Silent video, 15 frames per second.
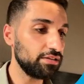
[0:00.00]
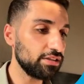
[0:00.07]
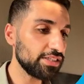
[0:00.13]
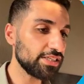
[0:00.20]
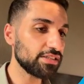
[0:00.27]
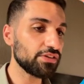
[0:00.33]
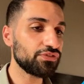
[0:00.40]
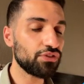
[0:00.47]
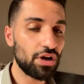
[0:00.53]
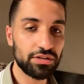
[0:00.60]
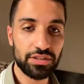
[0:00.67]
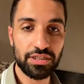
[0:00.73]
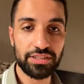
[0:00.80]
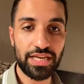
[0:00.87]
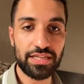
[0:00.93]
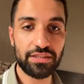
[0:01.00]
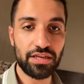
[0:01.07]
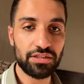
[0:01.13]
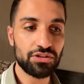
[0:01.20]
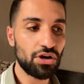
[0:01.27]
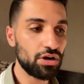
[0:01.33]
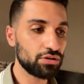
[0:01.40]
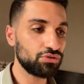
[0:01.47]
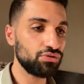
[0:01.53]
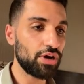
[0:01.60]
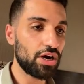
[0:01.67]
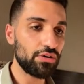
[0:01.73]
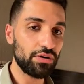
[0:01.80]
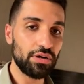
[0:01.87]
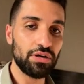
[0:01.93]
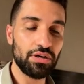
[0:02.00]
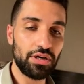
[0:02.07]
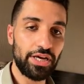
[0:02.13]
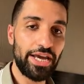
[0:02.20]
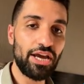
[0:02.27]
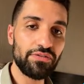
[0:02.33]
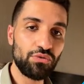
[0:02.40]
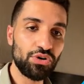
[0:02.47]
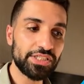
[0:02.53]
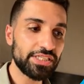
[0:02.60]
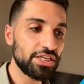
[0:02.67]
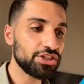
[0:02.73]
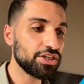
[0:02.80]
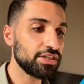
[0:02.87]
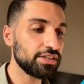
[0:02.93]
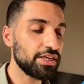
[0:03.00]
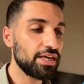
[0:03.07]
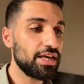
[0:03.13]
This is the front end that they talk to our AI voice agent,